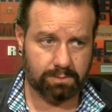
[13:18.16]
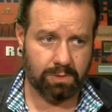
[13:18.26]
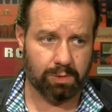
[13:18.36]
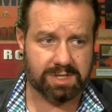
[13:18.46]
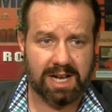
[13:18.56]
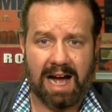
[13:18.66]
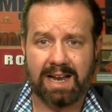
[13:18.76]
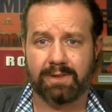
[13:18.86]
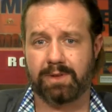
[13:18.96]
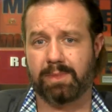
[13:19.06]
was
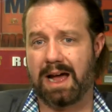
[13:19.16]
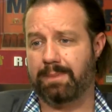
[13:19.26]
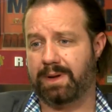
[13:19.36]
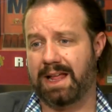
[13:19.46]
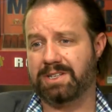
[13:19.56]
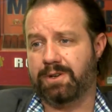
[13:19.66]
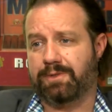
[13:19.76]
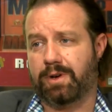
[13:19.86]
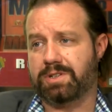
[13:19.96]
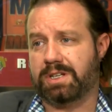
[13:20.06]
kind of, in my opinion, that's your
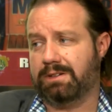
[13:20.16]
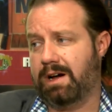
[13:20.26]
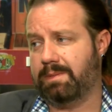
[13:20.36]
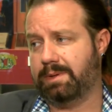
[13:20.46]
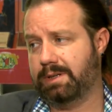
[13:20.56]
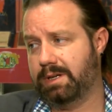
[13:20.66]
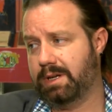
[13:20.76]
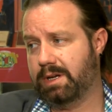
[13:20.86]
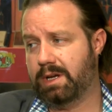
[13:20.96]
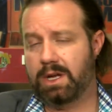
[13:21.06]
first club.
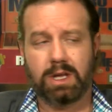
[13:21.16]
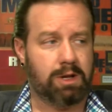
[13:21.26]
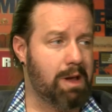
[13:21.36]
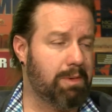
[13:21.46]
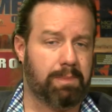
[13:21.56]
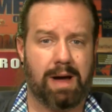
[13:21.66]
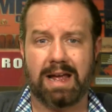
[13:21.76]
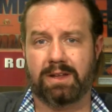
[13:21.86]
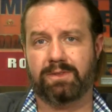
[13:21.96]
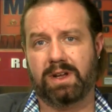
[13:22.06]
Yeah. You're able to buy
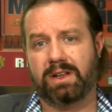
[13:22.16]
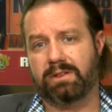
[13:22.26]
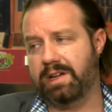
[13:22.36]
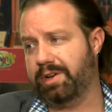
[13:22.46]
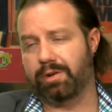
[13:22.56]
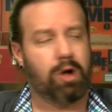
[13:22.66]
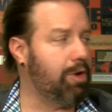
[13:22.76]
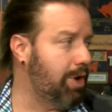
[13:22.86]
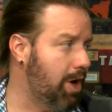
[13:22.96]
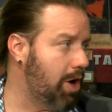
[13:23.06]
conveniently in your
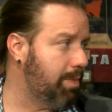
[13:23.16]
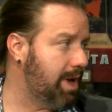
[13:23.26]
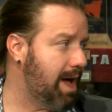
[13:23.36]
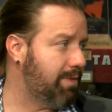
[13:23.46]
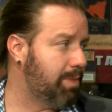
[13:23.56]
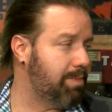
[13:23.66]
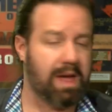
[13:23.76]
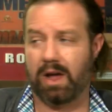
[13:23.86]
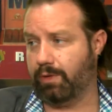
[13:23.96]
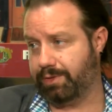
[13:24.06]
own home and have them
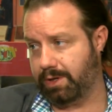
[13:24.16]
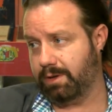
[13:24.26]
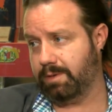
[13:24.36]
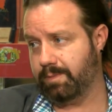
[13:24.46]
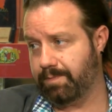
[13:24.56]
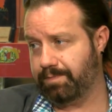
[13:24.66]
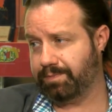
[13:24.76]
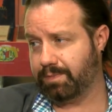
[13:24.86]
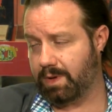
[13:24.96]
mailed to you. And you